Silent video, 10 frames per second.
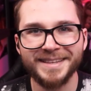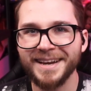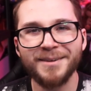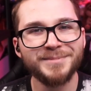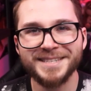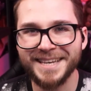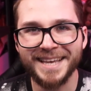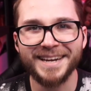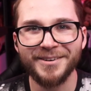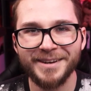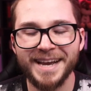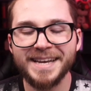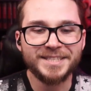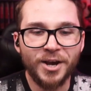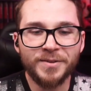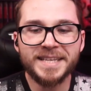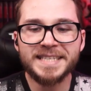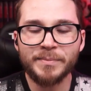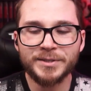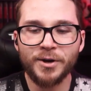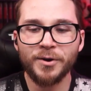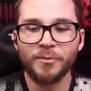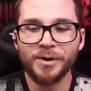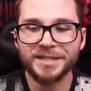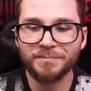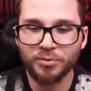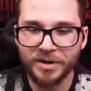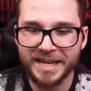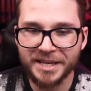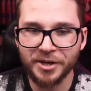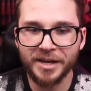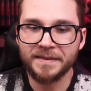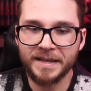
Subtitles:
thing. I'm just kidding, okay? So this episode was pretty good.